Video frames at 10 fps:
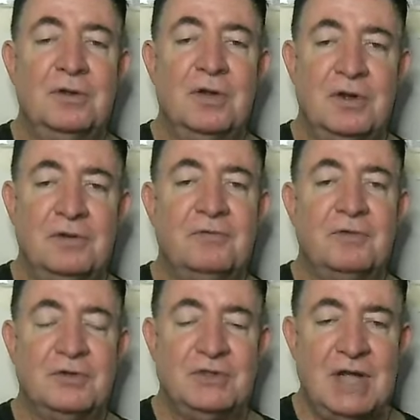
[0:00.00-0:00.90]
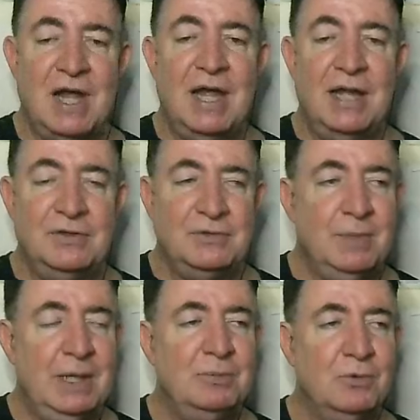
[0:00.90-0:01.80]
Looking for signs.
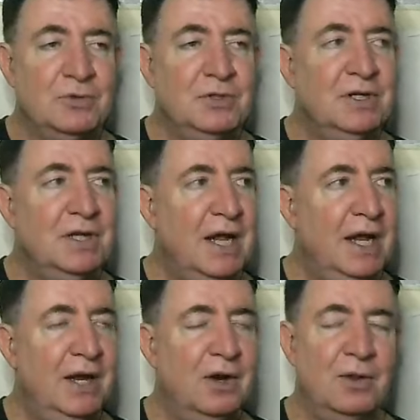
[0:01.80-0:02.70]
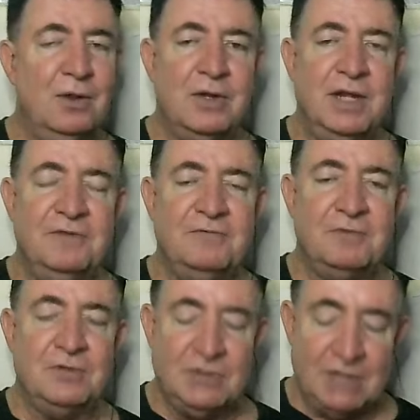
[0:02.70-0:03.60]
People today are looking
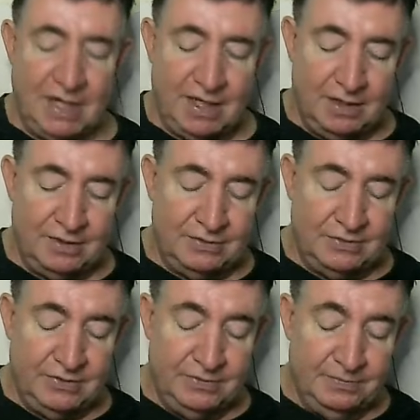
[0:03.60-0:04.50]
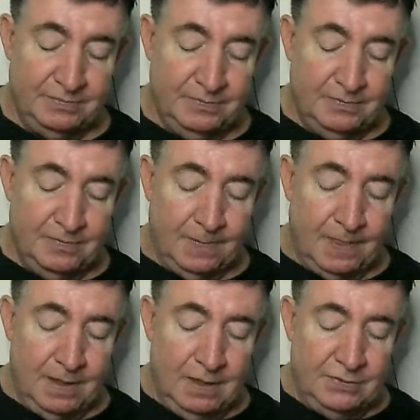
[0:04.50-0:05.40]
for signs.
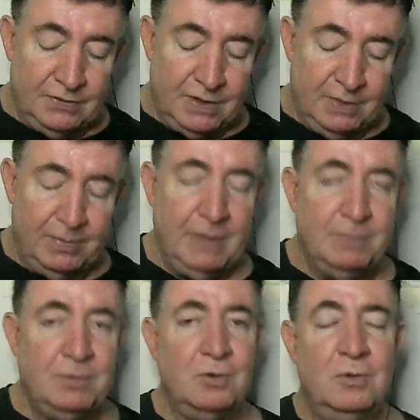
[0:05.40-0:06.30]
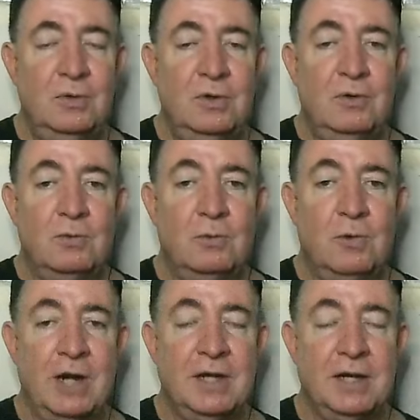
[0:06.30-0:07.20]
Some people
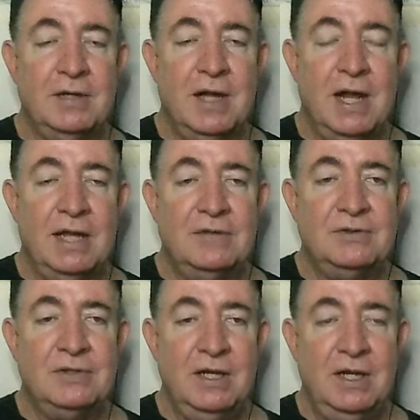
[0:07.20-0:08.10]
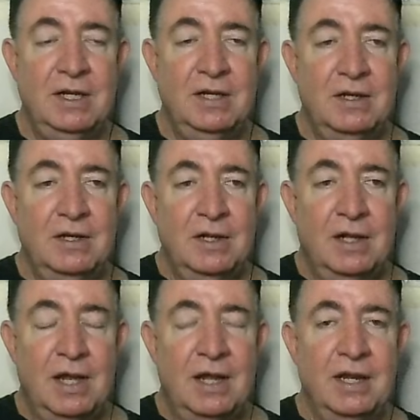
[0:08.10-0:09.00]
recognize the
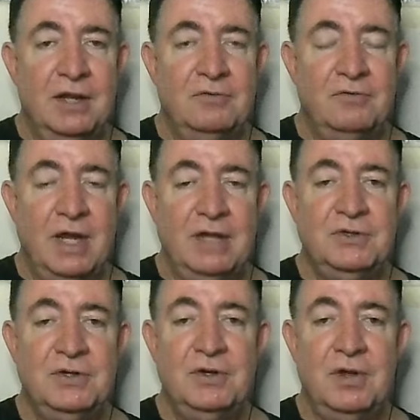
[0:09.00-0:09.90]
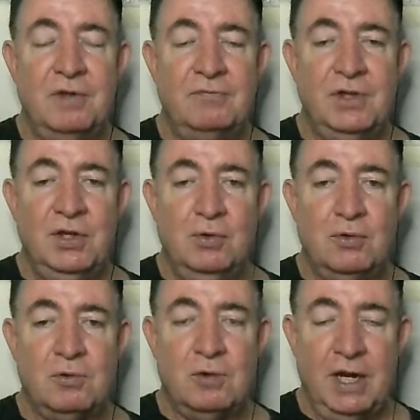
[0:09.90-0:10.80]
uh, invasion of the
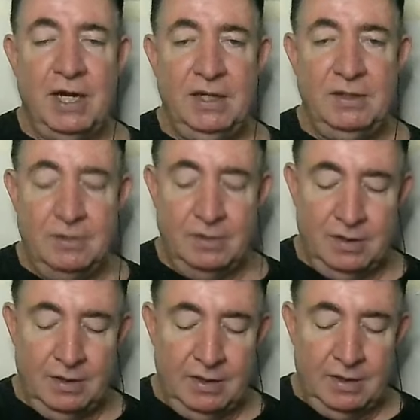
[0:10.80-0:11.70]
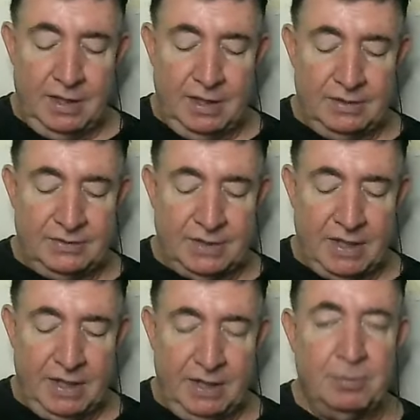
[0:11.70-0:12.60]
Ukraine as
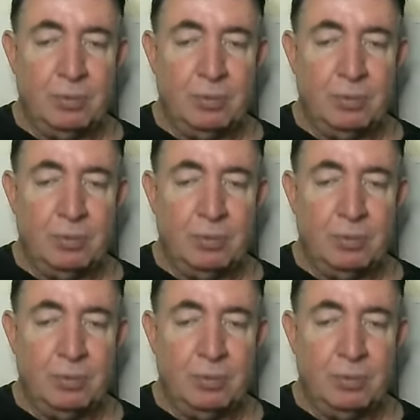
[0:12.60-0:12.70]
a